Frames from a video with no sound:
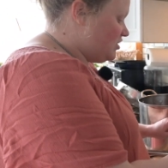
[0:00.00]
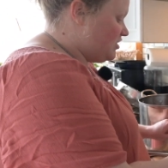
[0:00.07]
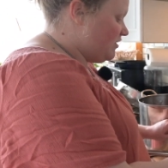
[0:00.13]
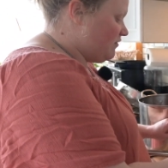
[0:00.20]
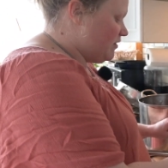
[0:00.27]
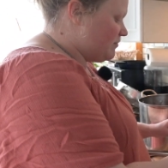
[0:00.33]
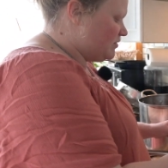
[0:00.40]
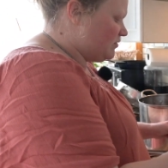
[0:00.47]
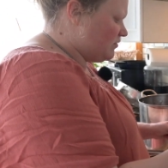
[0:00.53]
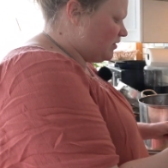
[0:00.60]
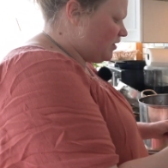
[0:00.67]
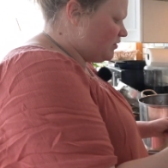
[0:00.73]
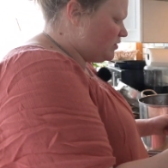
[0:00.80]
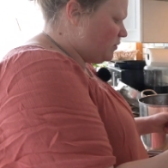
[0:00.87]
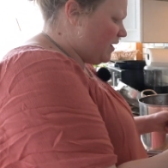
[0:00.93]
syrup's not going
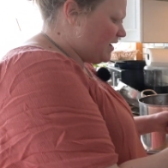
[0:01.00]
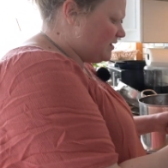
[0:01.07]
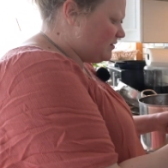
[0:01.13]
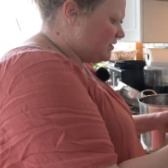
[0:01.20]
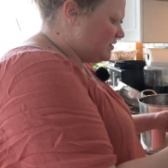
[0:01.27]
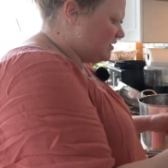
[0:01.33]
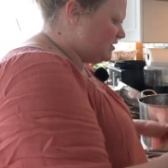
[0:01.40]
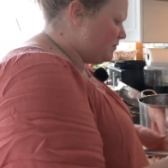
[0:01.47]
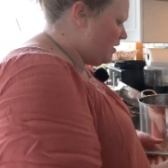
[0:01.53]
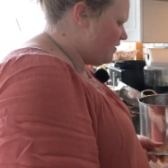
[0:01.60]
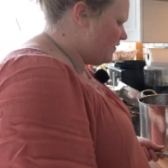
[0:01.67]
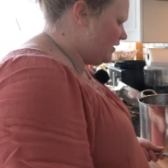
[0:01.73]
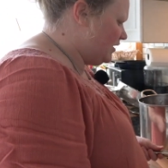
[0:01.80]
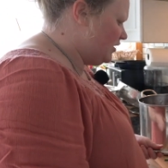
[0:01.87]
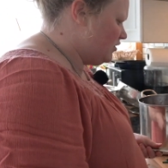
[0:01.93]
to go to waste because it's
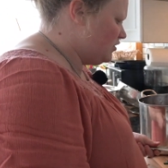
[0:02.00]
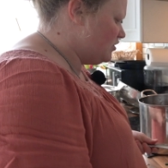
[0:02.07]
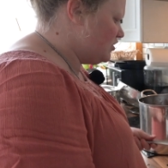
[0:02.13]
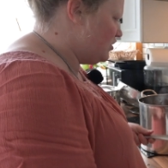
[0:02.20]
perfectly good